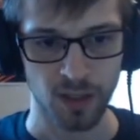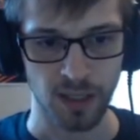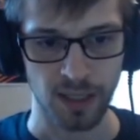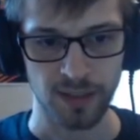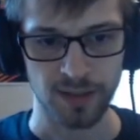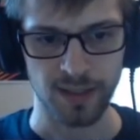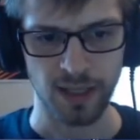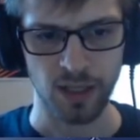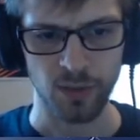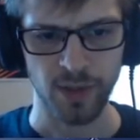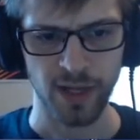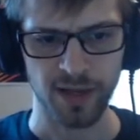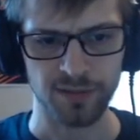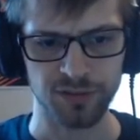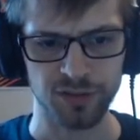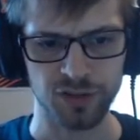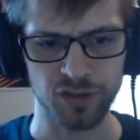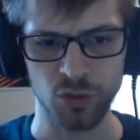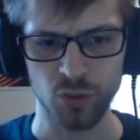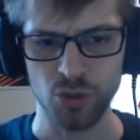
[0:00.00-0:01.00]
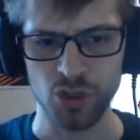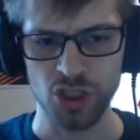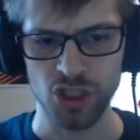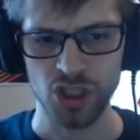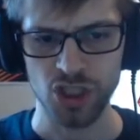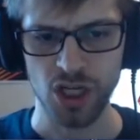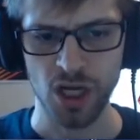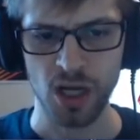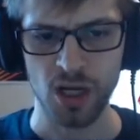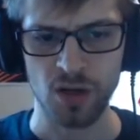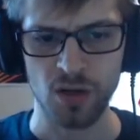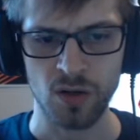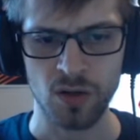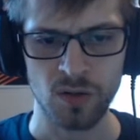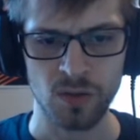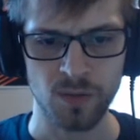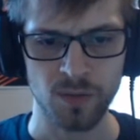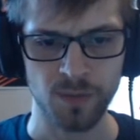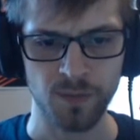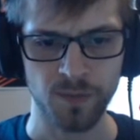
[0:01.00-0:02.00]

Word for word: and then we have to do shell